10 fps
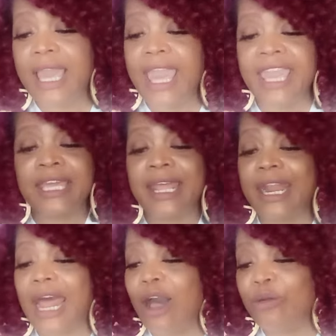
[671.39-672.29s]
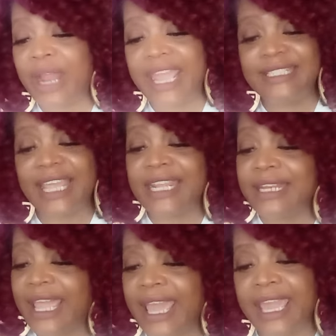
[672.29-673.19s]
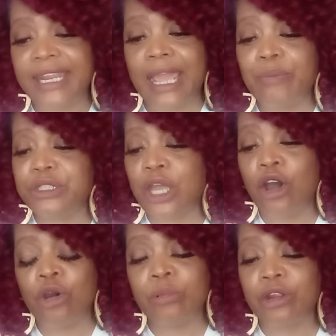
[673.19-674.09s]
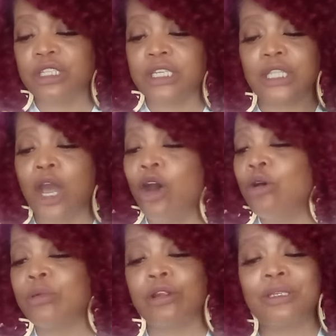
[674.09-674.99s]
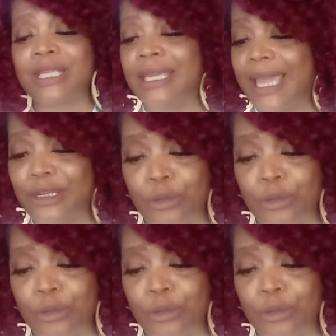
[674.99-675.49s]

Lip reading: hanging out all night, date night, hanging out with the homegirls, because the homegirls ain't got no